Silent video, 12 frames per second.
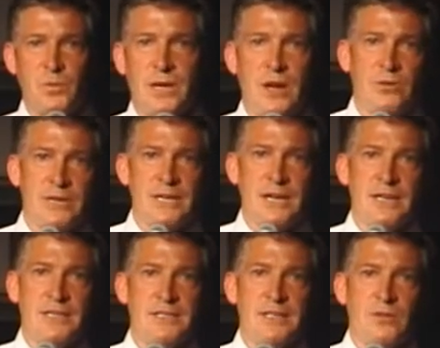We know it
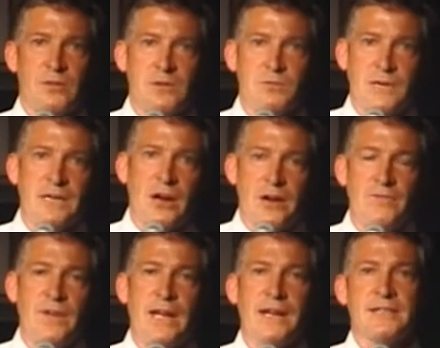does, so we, our
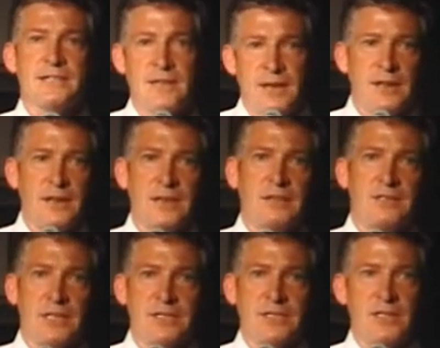facts,
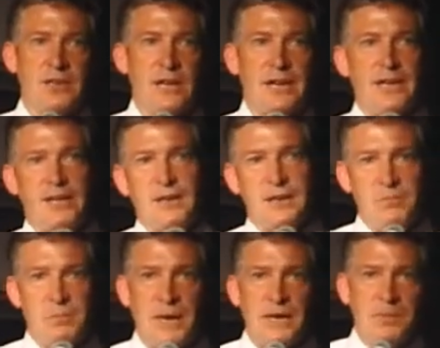Citizens
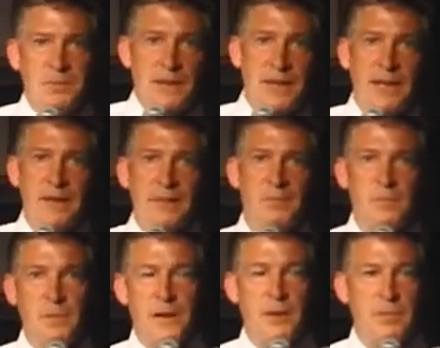United might apply,
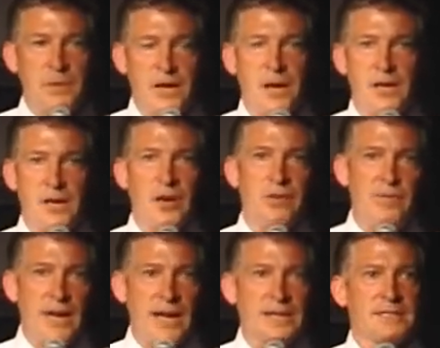but not on our
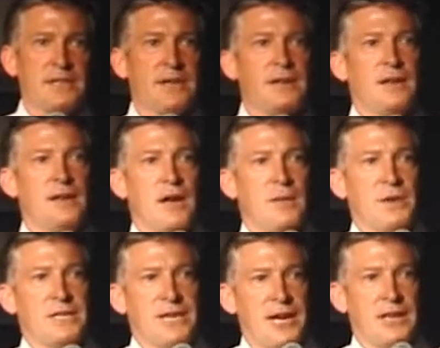facts.
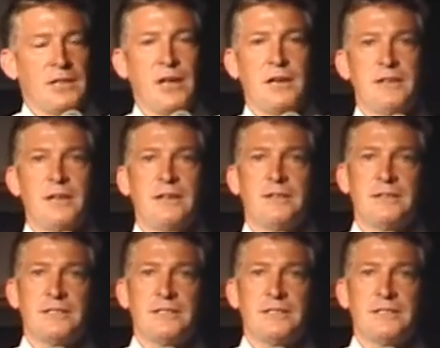Montana law